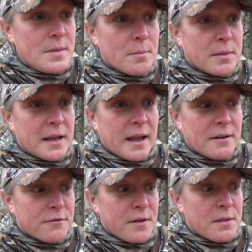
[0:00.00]
but they kind
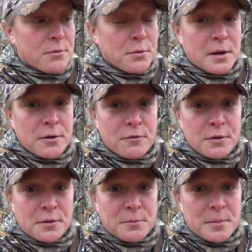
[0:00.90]
of fed through here for
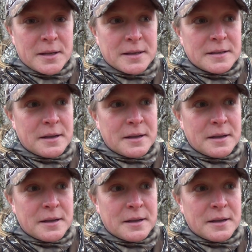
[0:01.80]
a little bit.